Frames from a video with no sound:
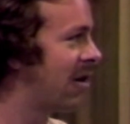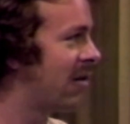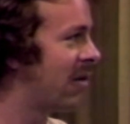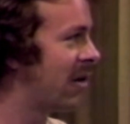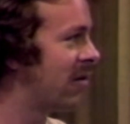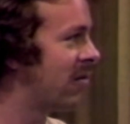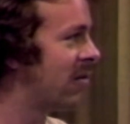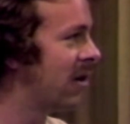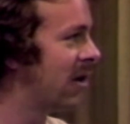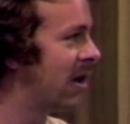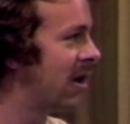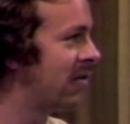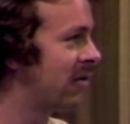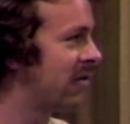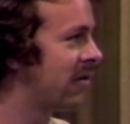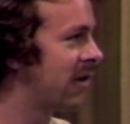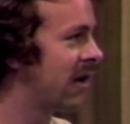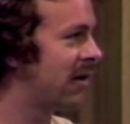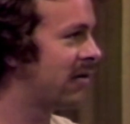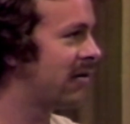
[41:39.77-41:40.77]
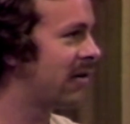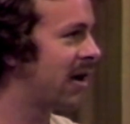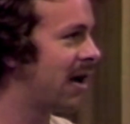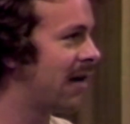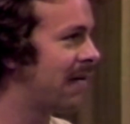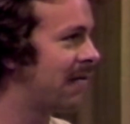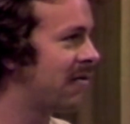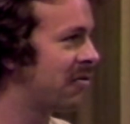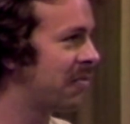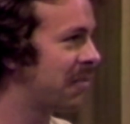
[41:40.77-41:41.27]
and we realized at that
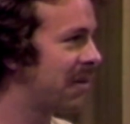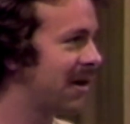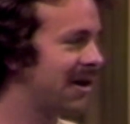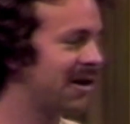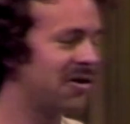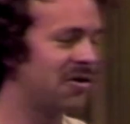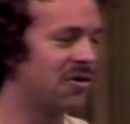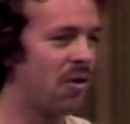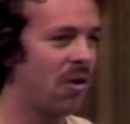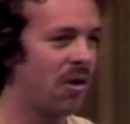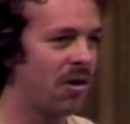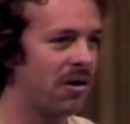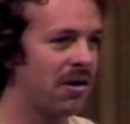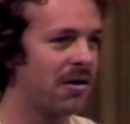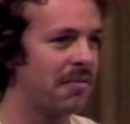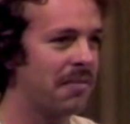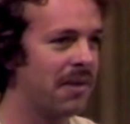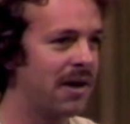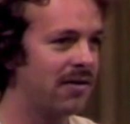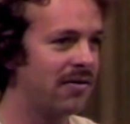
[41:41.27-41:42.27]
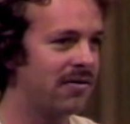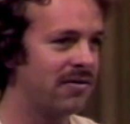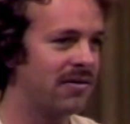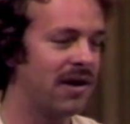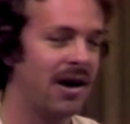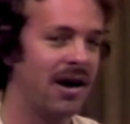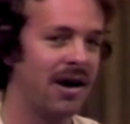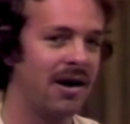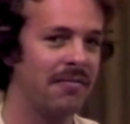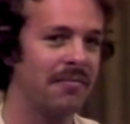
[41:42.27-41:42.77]
time, after spending inordinate amounts of
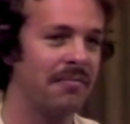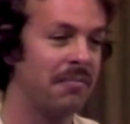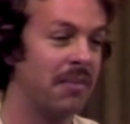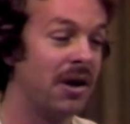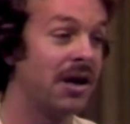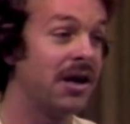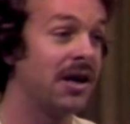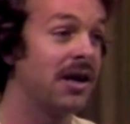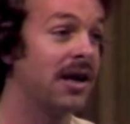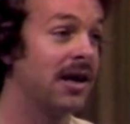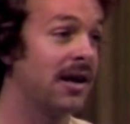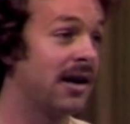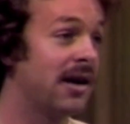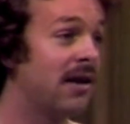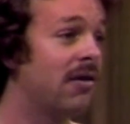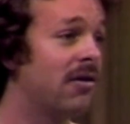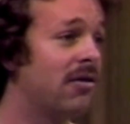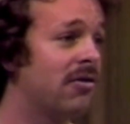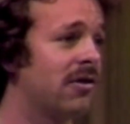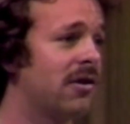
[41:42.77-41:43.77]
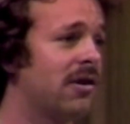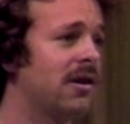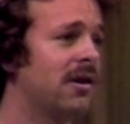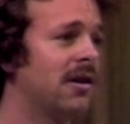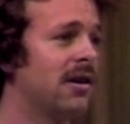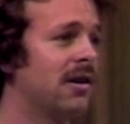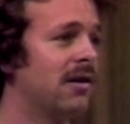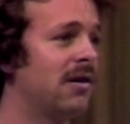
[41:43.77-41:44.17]
time, money, and energy,